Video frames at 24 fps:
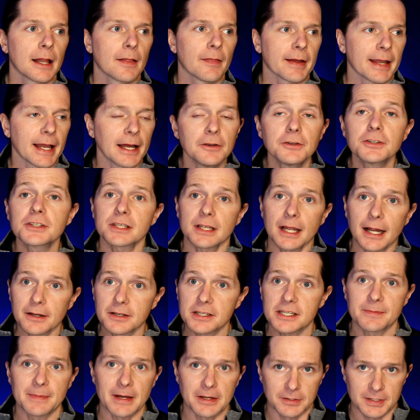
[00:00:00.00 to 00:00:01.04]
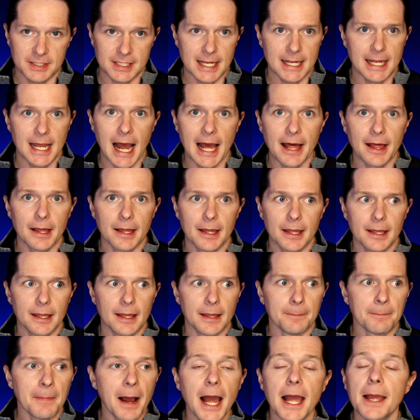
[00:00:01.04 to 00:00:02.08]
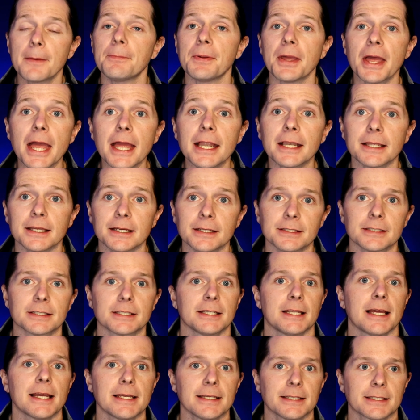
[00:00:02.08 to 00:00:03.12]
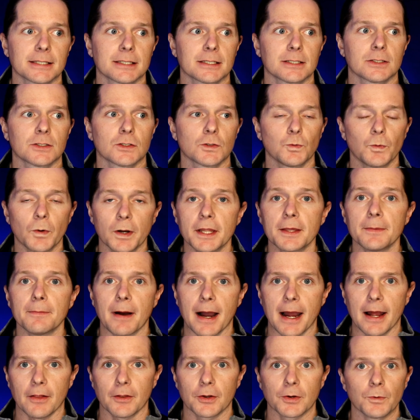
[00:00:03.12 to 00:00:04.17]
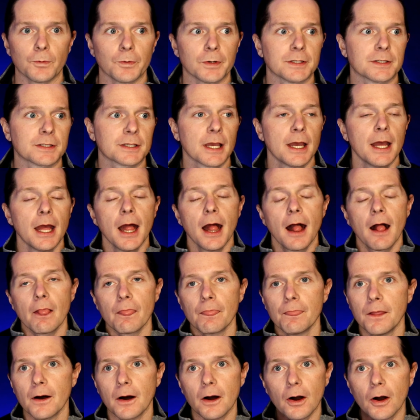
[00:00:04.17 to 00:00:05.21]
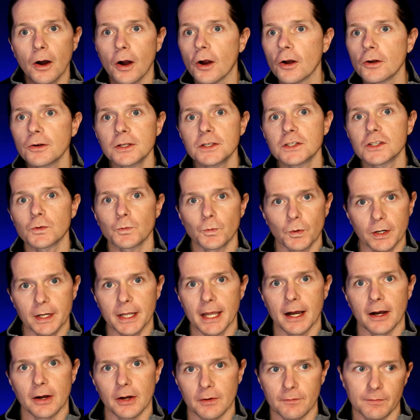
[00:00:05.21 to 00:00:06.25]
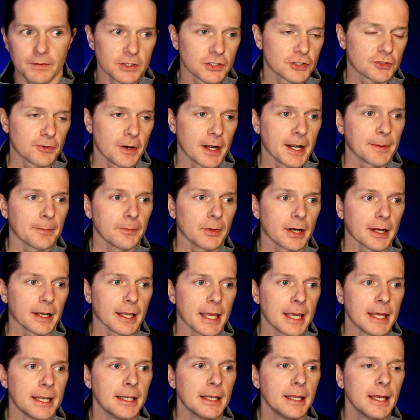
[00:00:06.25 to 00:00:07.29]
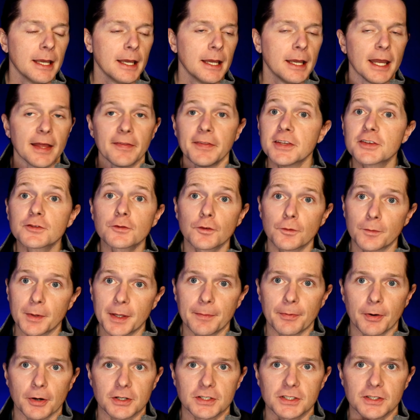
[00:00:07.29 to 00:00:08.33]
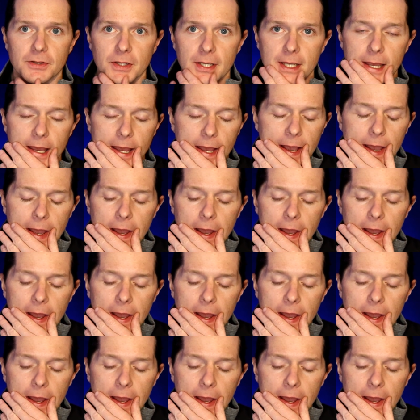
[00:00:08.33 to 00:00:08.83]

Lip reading: Like I'll just come out and say, in my opinion, today's 20 miler was the hardest workout of this training block, and at least for me personally,